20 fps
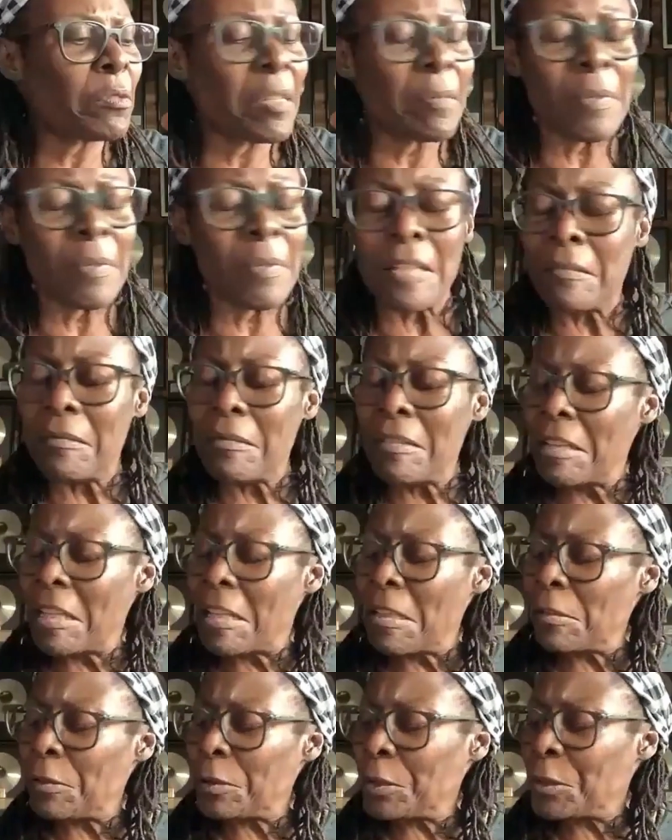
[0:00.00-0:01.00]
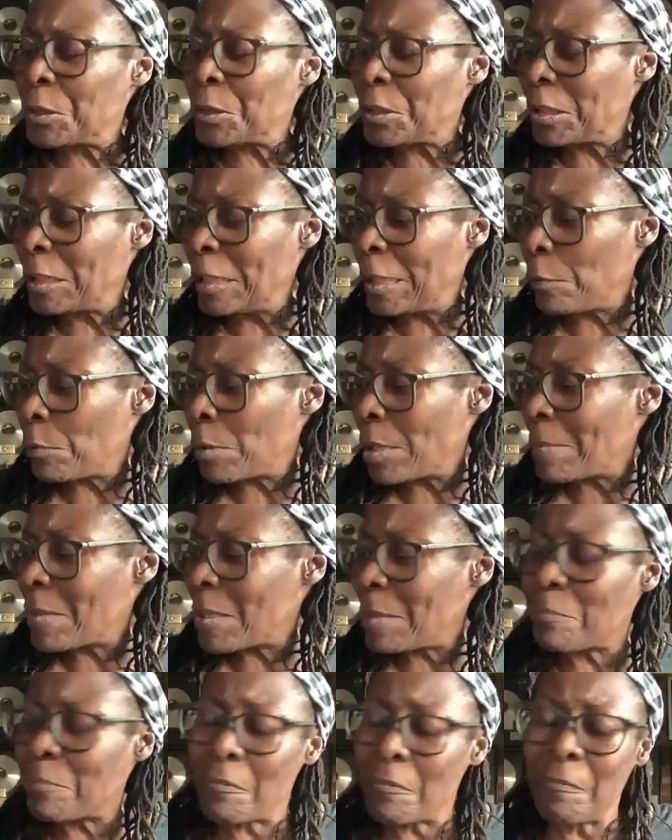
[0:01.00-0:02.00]
women, elderly
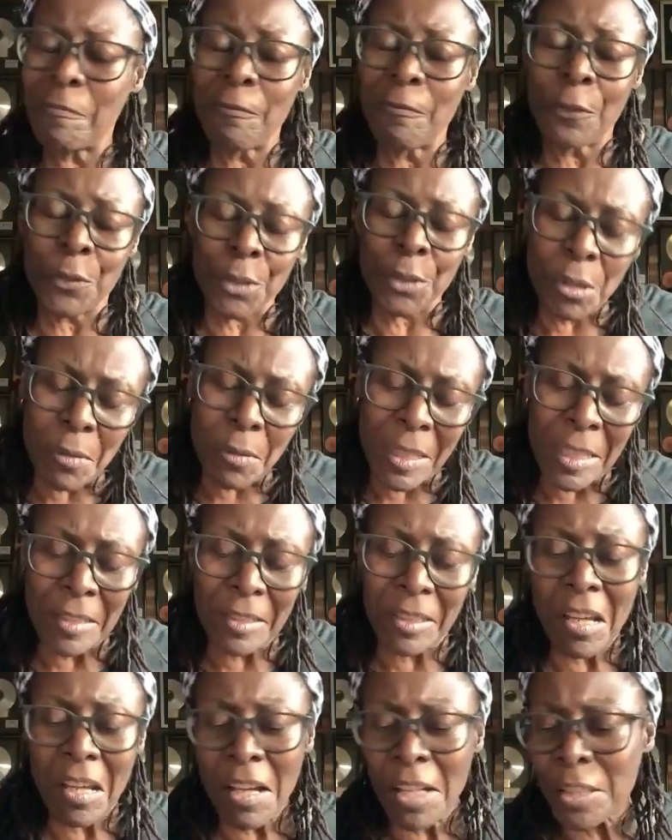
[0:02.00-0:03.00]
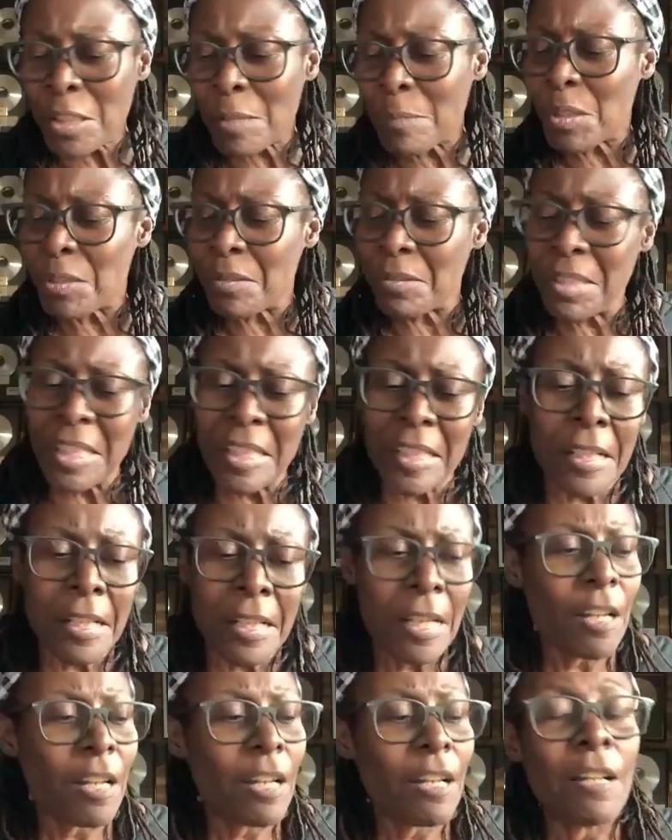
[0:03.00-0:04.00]
women, throwing Tanya Maria
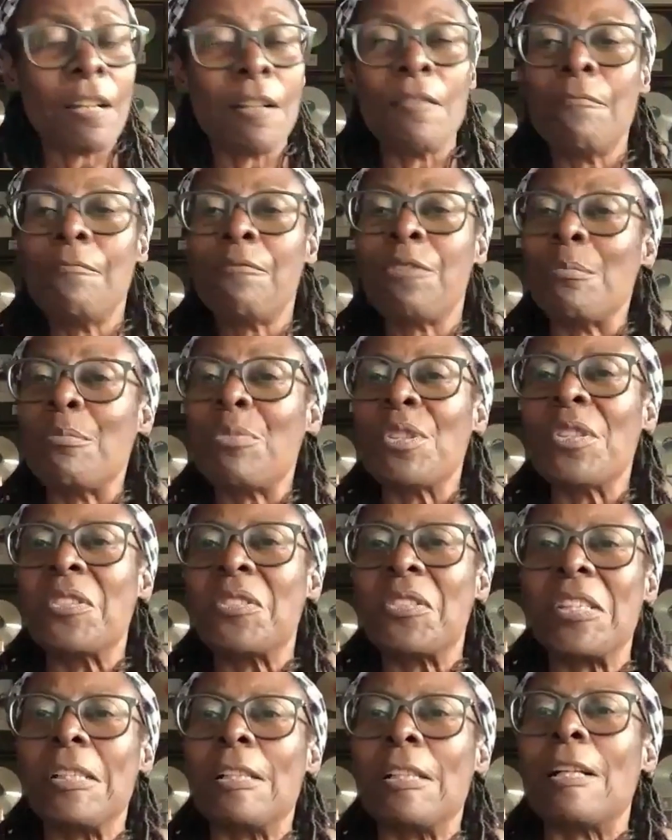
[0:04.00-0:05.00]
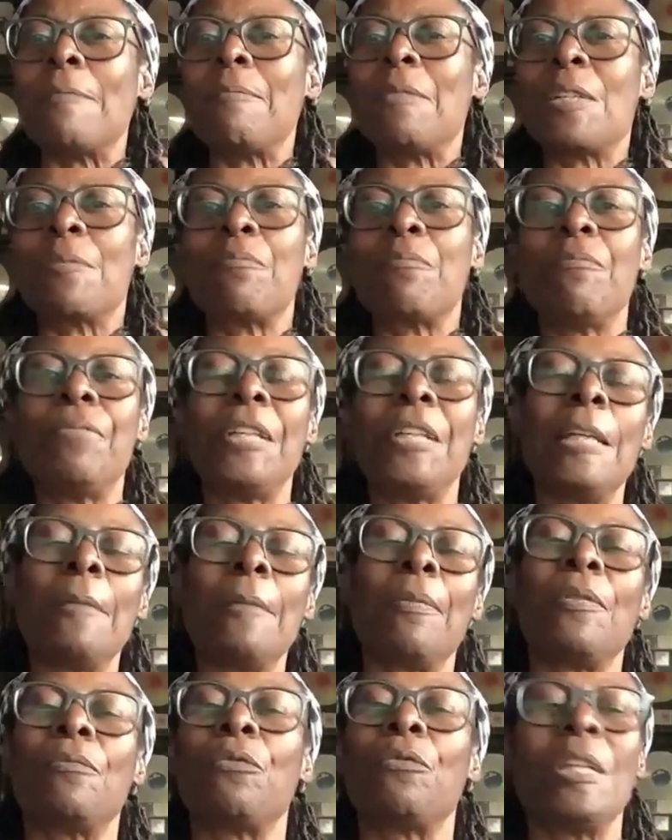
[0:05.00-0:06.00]
from Brazil. I mean,
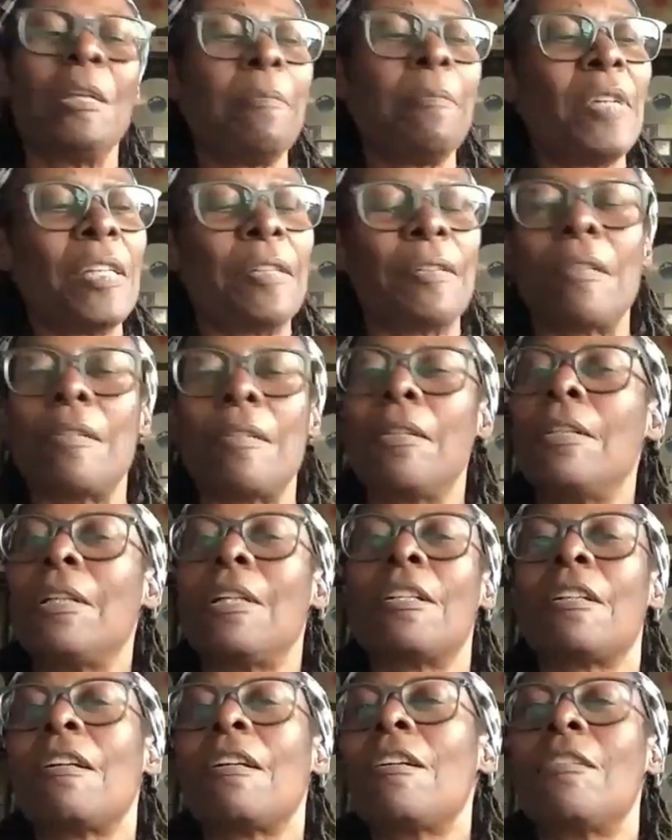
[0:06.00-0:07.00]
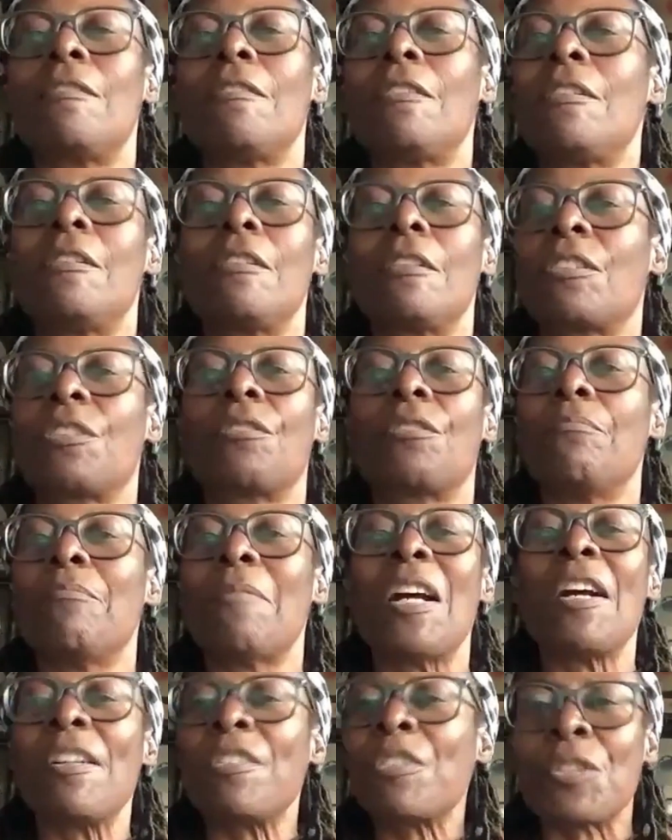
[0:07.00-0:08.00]
women are
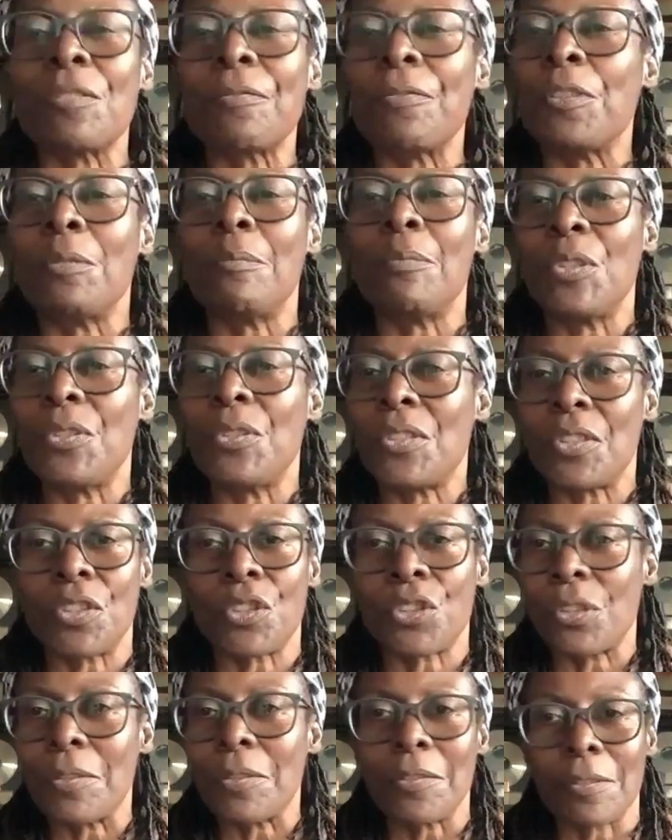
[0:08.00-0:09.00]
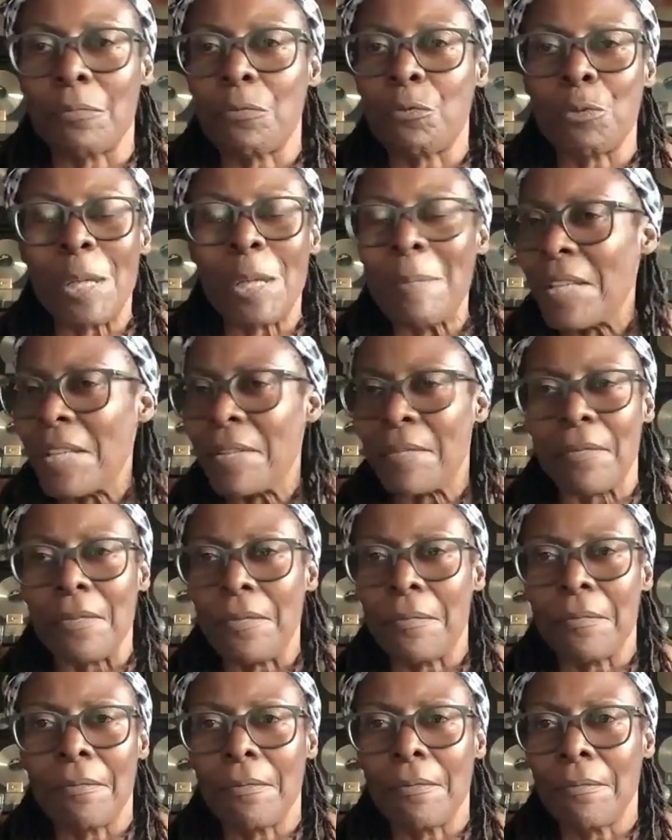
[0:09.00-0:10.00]
masterful musicians. Women,
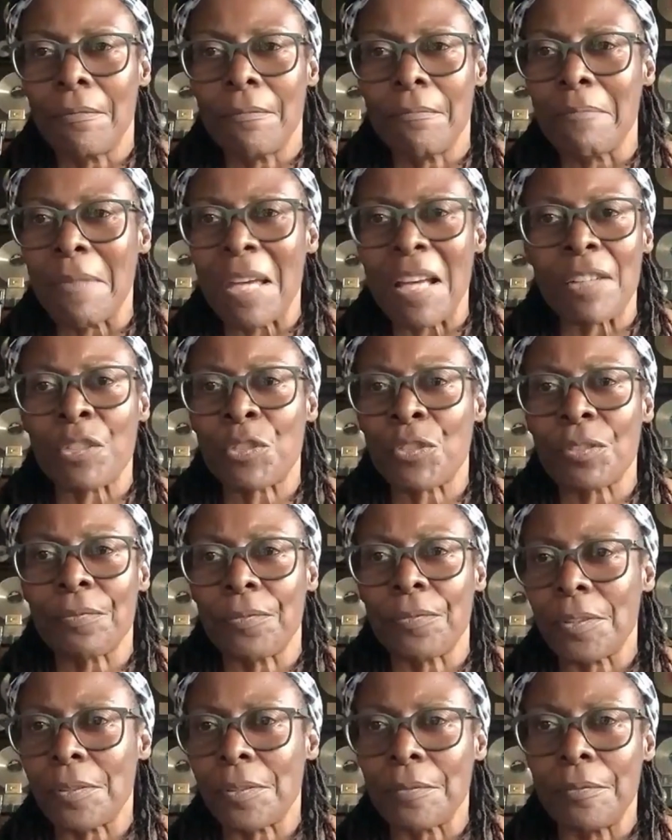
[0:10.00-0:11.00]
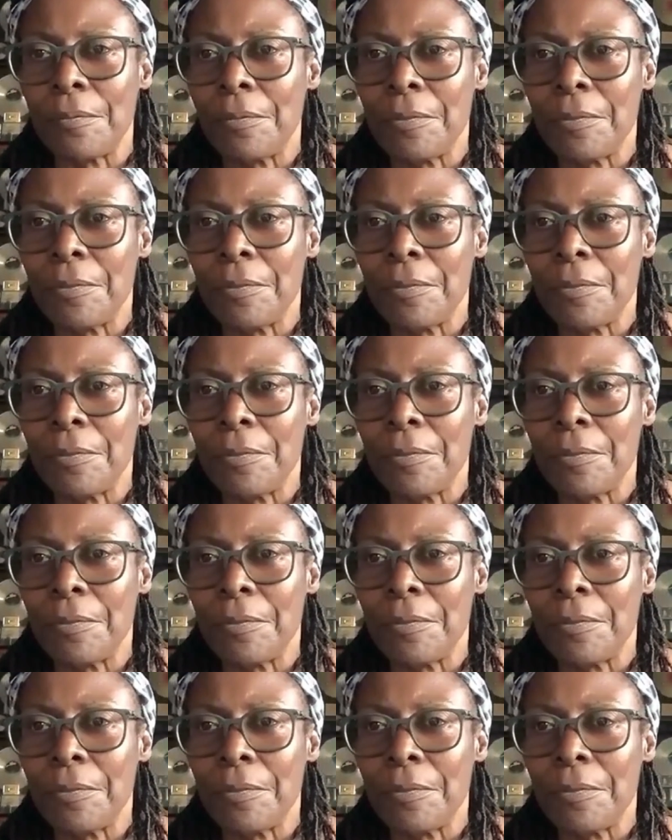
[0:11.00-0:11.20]
masterful.